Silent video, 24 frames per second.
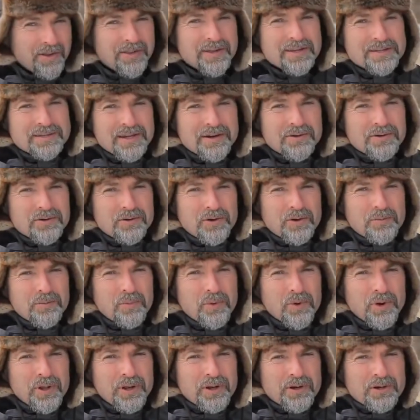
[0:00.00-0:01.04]
these outdoor
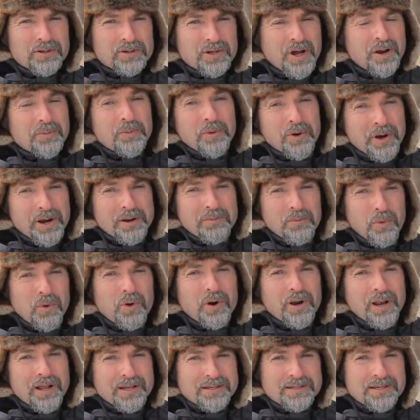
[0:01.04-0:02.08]
boilers operate at
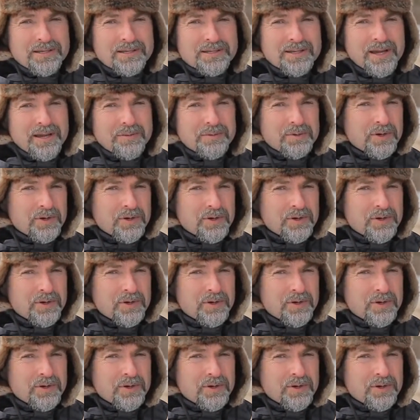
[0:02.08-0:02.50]
more or less the same